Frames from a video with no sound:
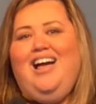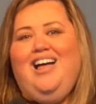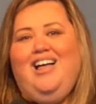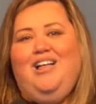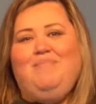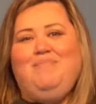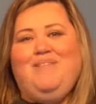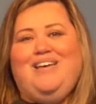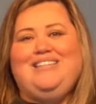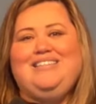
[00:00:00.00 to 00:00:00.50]

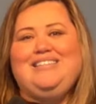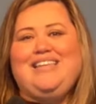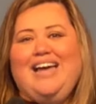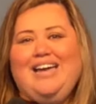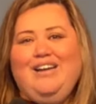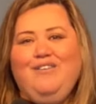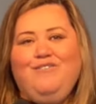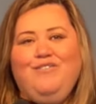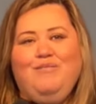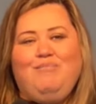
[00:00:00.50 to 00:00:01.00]

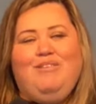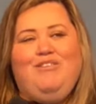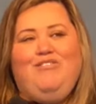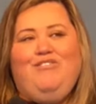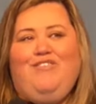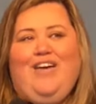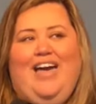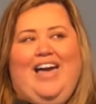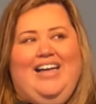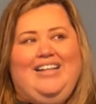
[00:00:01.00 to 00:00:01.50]
Aside from the
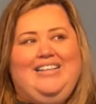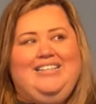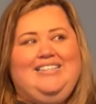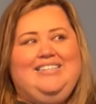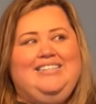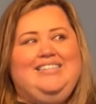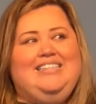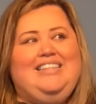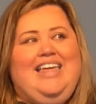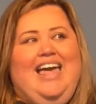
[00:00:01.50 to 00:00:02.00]

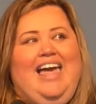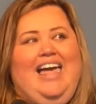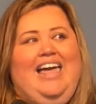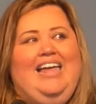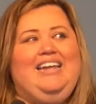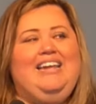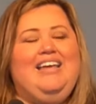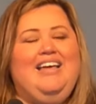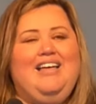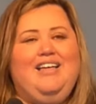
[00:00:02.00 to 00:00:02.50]
fact
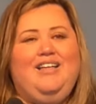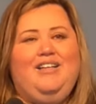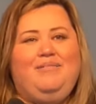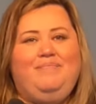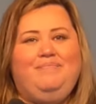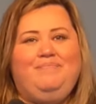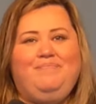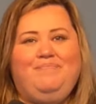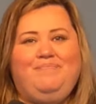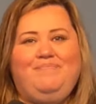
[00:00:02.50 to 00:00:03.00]
that
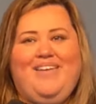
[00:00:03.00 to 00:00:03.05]
I